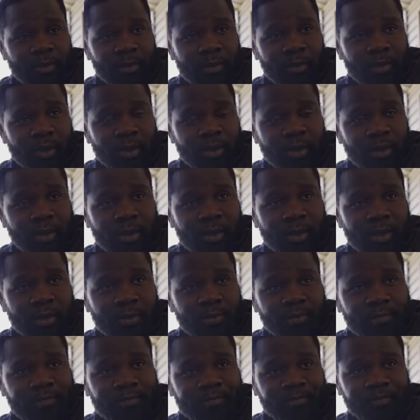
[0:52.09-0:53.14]

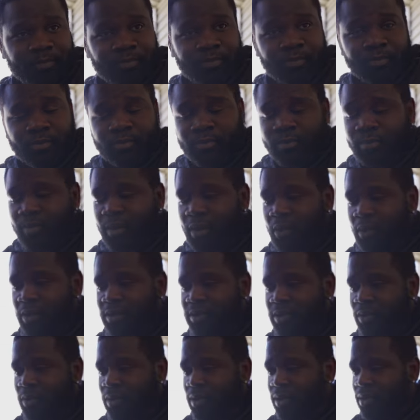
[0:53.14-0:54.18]
um,
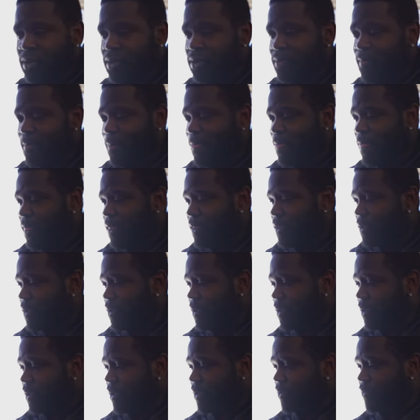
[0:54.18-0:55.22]
what's the word?
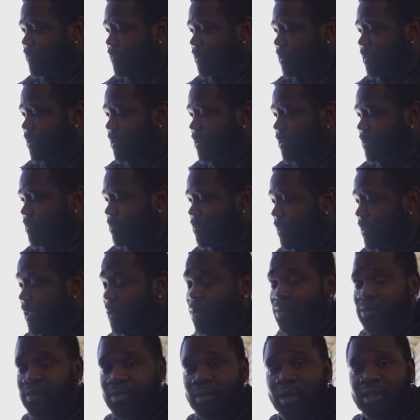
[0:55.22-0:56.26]
I forgot. That
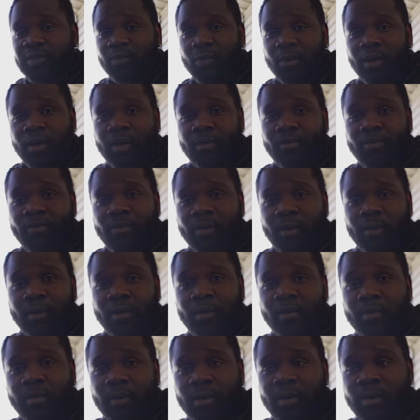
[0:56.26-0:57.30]
was that's what
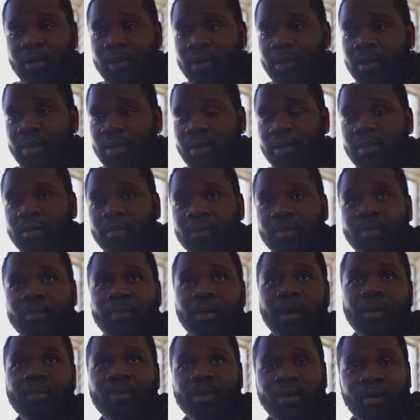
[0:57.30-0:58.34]
confirmed
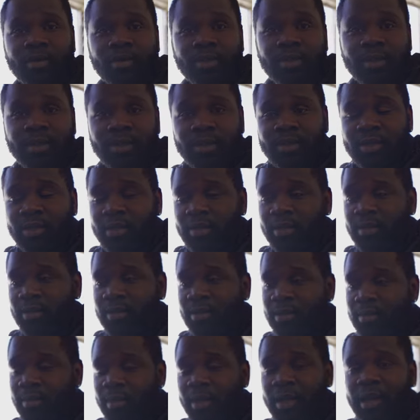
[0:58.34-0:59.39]
my purchase,
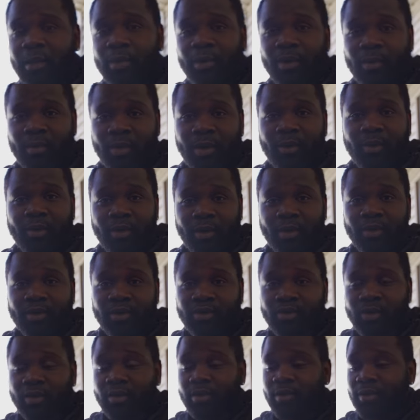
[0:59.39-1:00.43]
being able to play with a
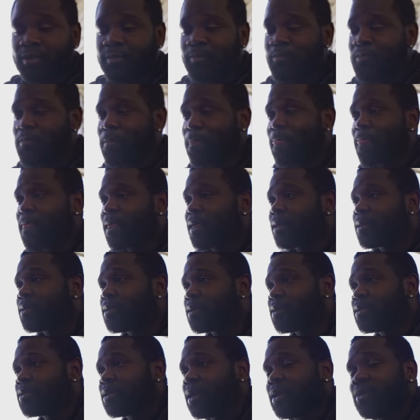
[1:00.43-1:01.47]
controller.
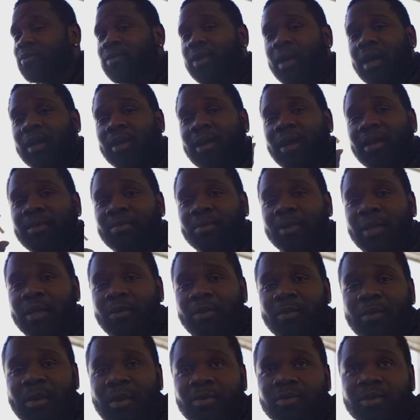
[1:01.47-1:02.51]
Because I do not like playing
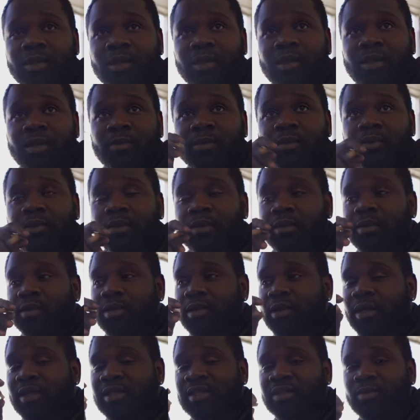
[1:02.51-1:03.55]
with mouse and keyboard
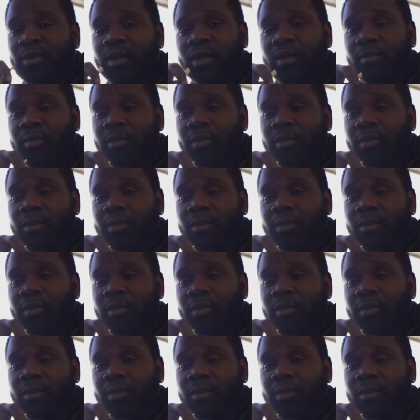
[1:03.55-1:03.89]
unless it's one of them